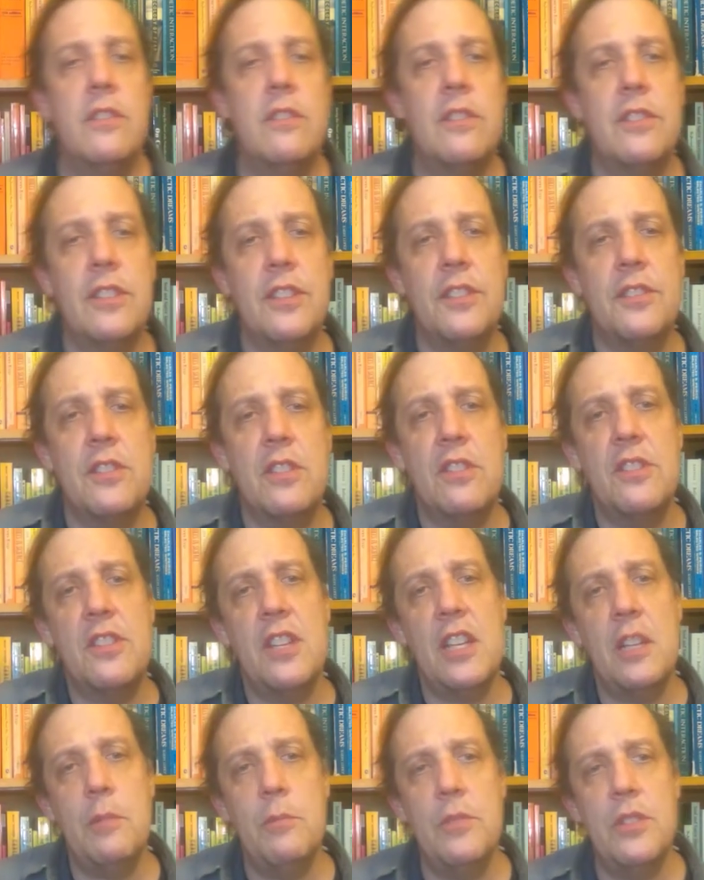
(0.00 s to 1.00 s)
this
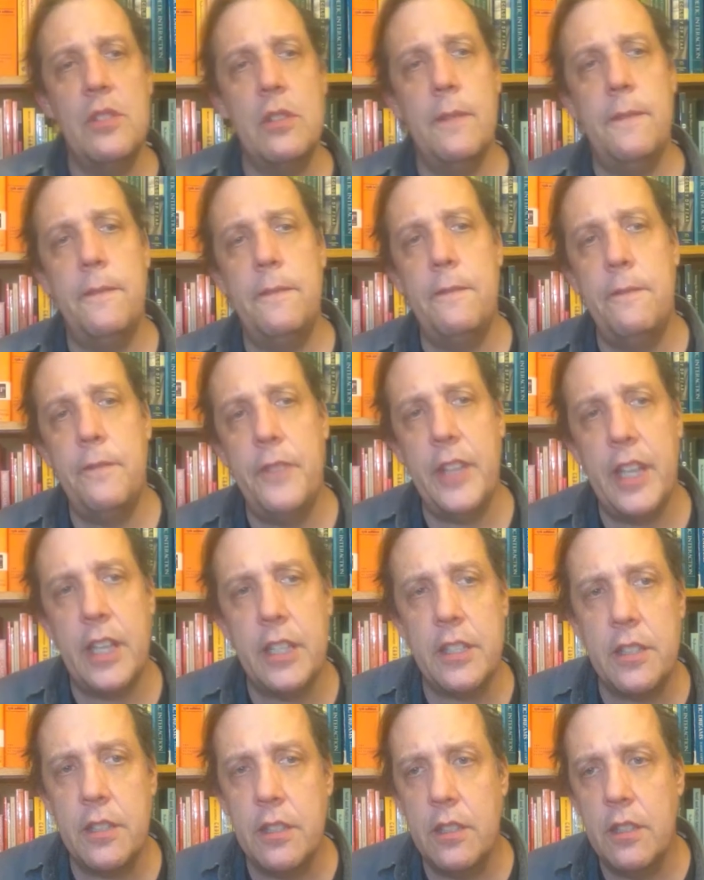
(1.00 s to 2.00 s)
seems to
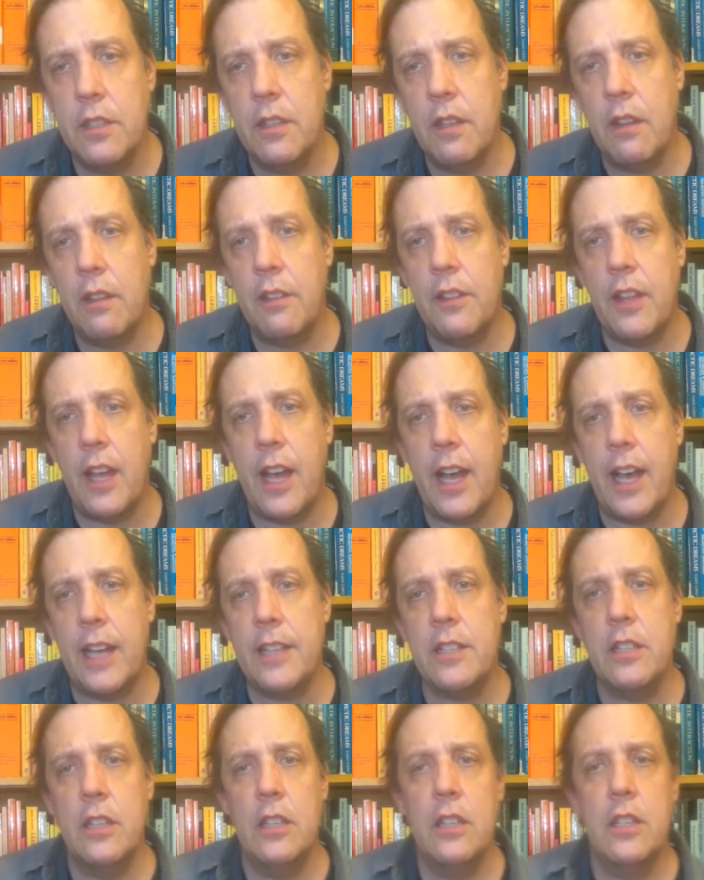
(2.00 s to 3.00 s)
fit
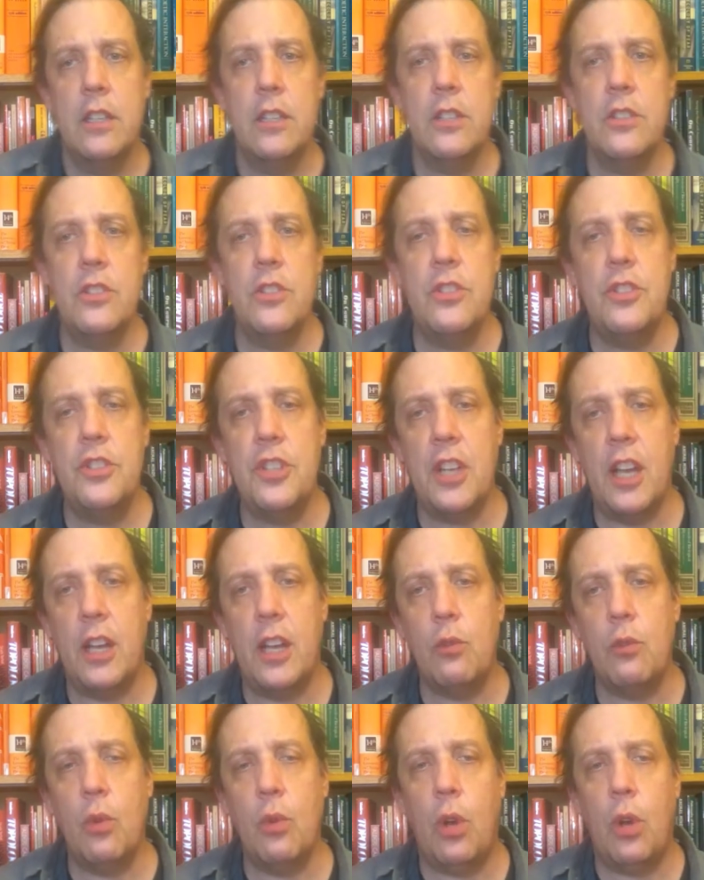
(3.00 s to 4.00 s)
that
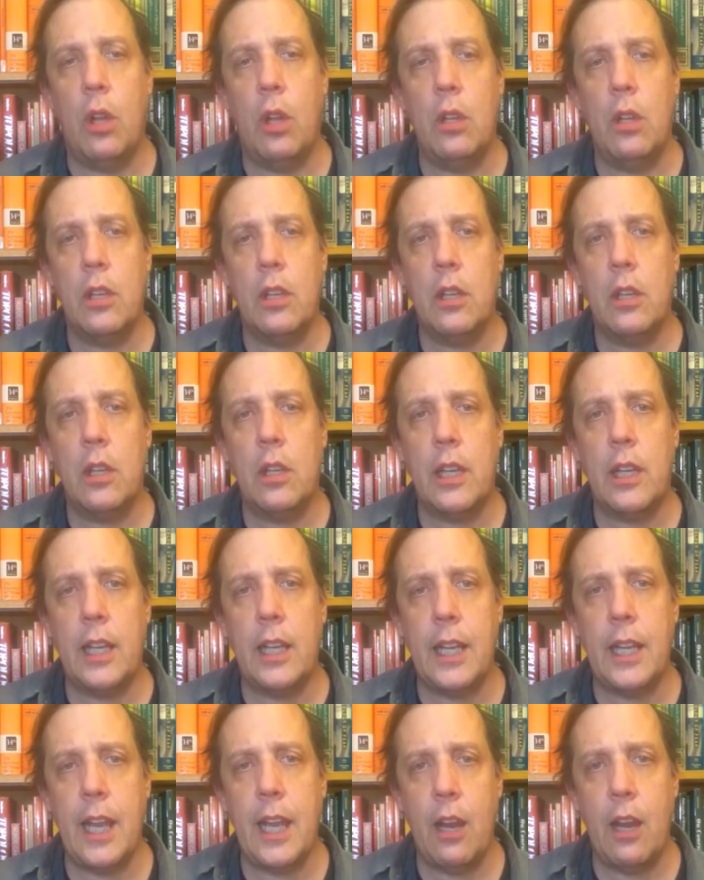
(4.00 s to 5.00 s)
general
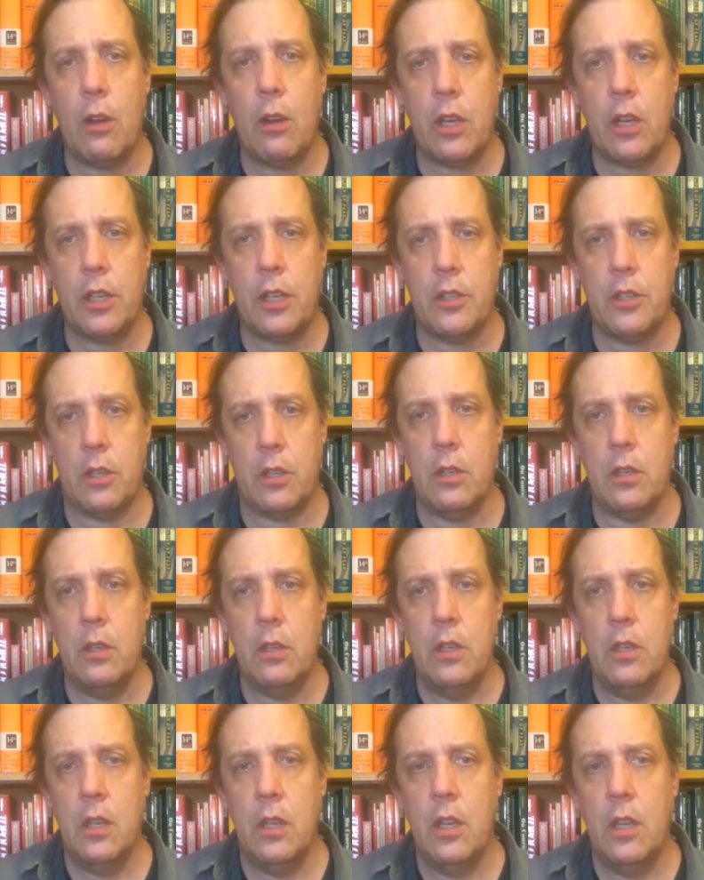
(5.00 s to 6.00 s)
character
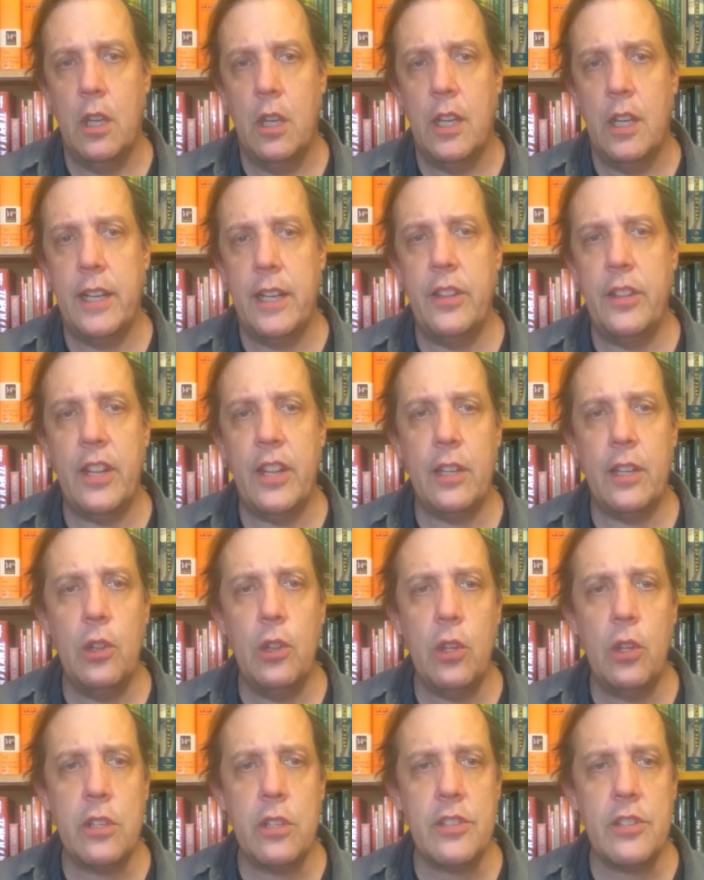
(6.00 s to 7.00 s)
in that it
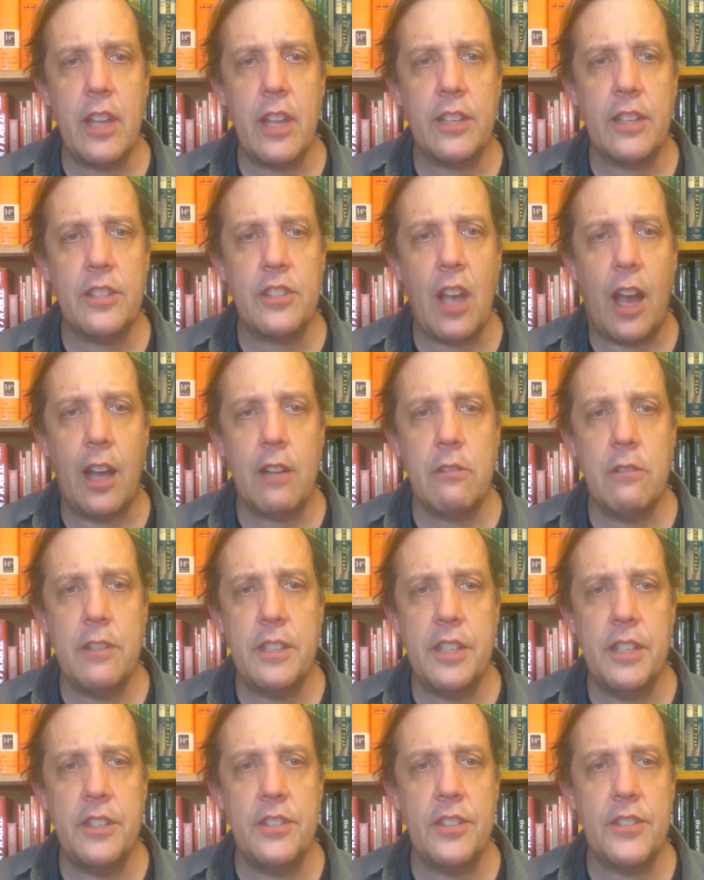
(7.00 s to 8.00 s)
looks like
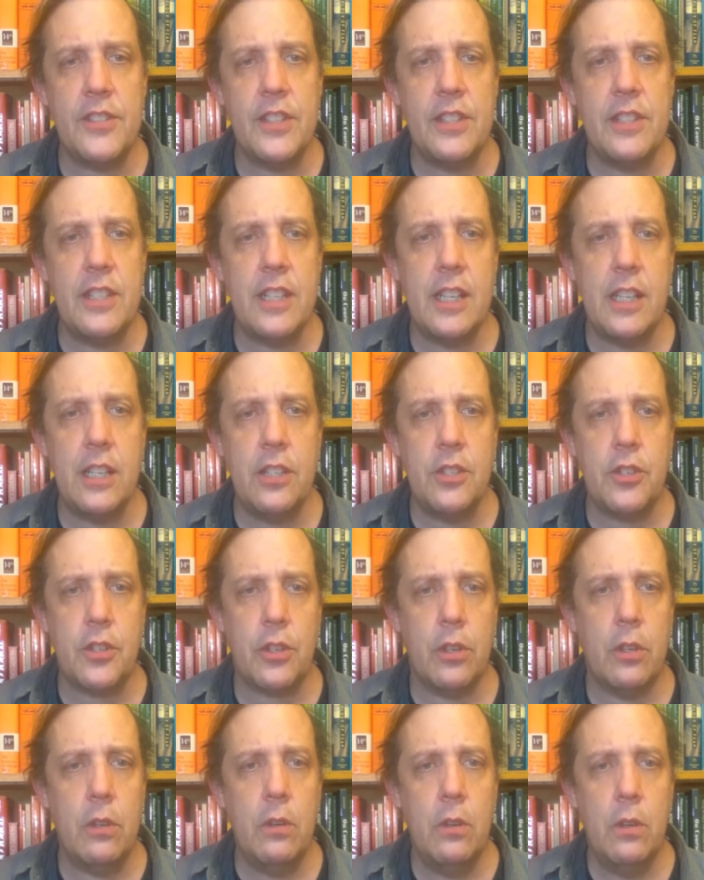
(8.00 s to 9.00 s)
Socrates is a
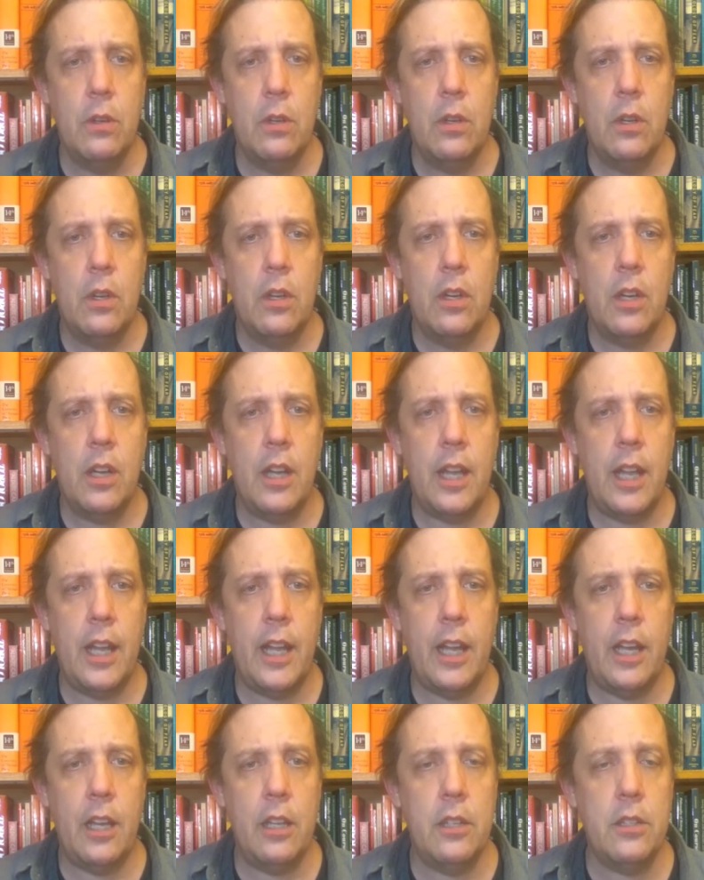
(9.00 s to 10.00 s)
teacher
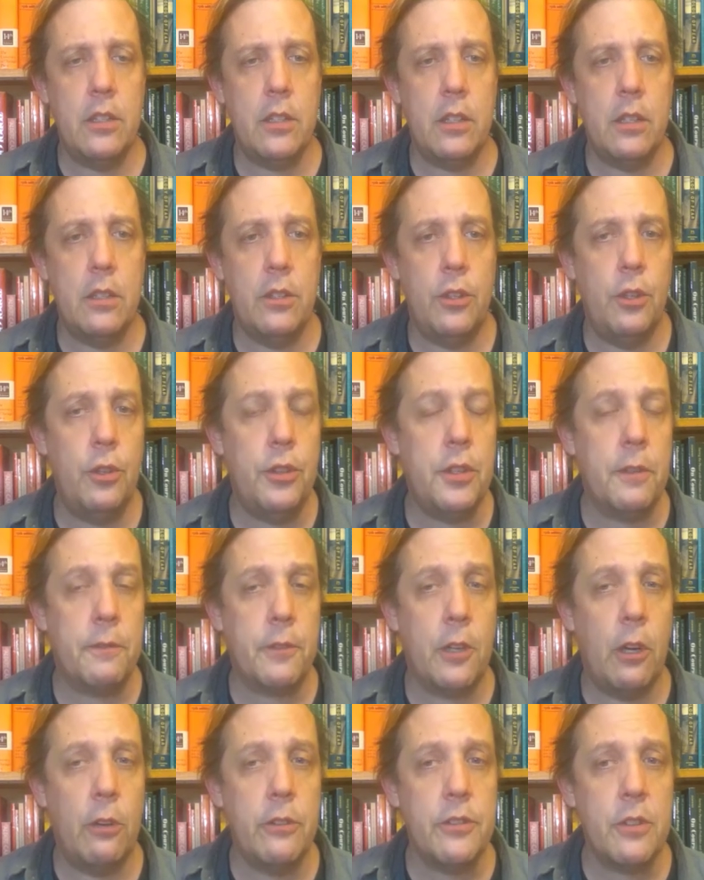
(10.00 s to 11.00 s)
and
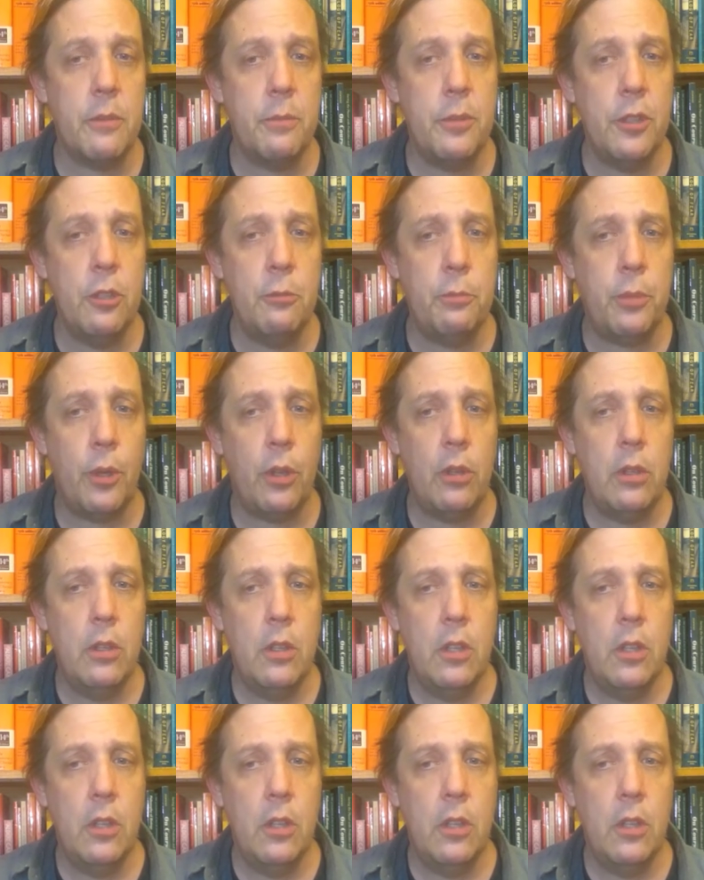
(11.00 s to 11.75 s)
Euthyphro is a pupil.